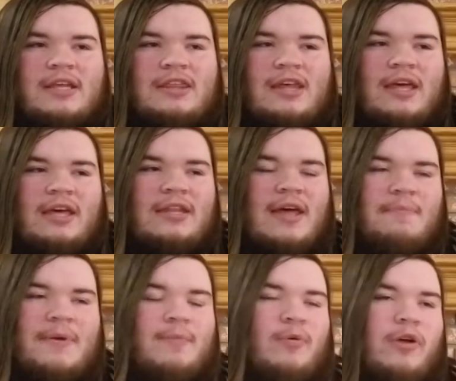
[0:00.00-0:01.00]
thing
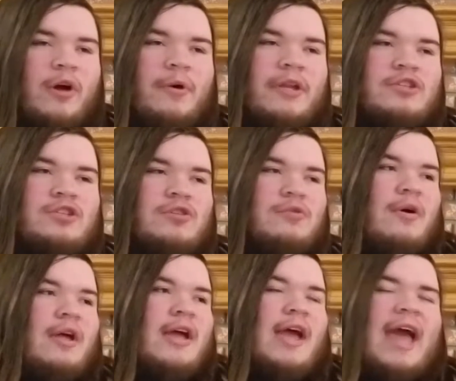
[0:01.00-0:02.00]
that people go
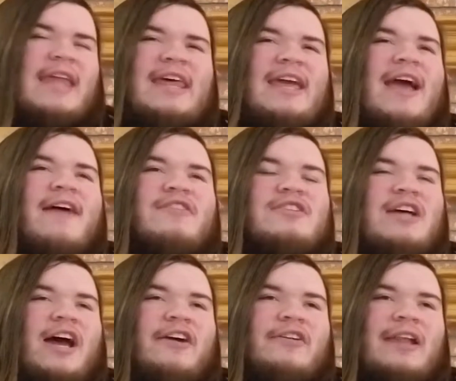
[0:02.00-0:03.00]
into, and they have
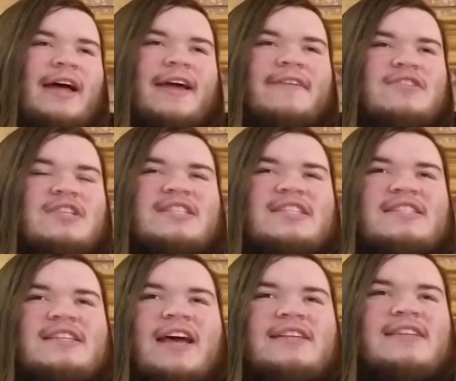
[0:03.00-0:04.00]
entire lives. It's
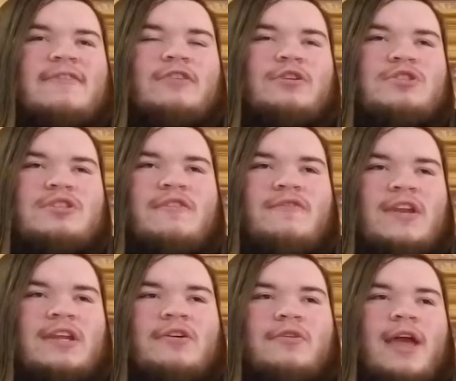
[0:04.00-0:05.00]
this next evolution of
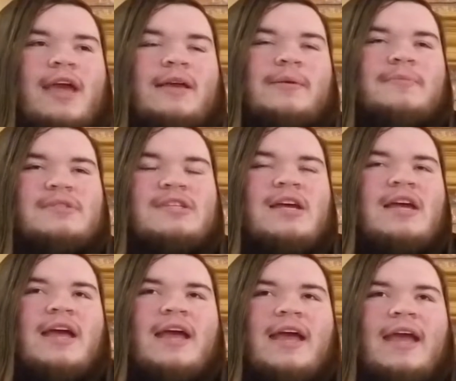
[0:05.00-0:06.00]
video games.
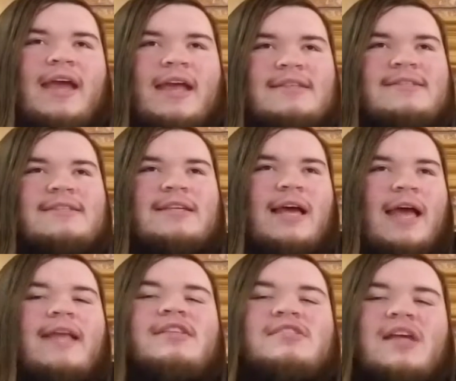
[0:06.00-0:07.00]
It's
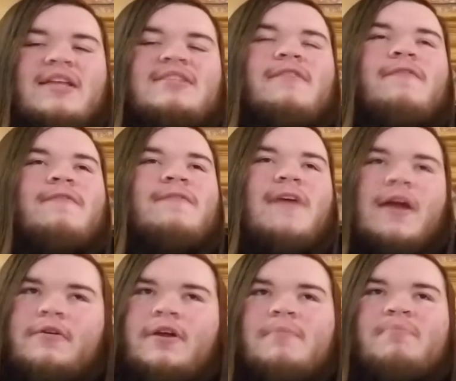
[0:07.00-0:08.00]
a
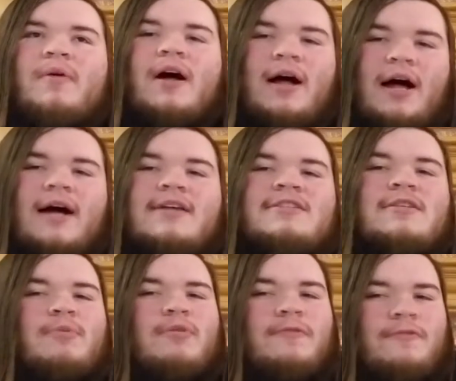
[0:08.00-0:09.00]
very
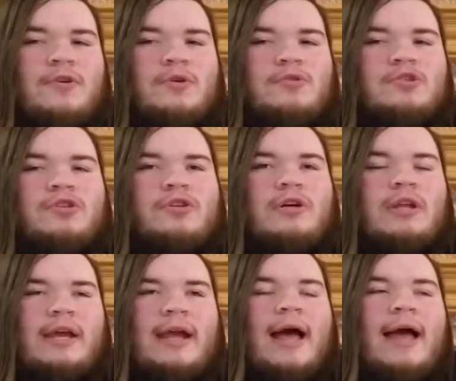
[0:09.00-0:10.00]
possible future.
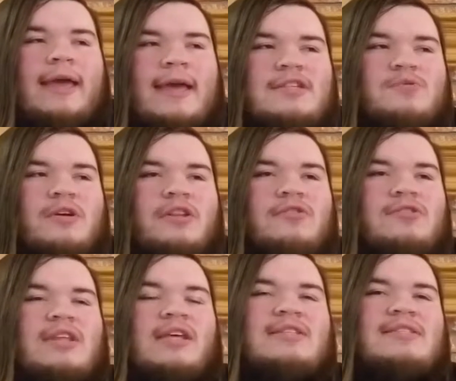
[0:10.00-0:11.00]
It's one of
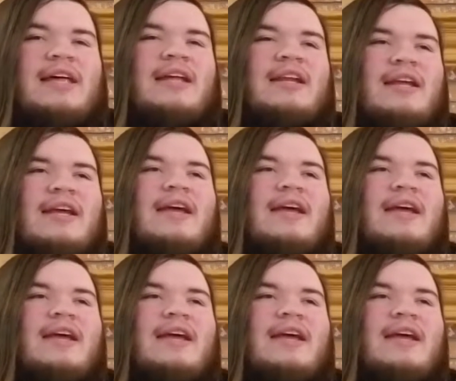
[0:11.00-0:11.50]
those things that,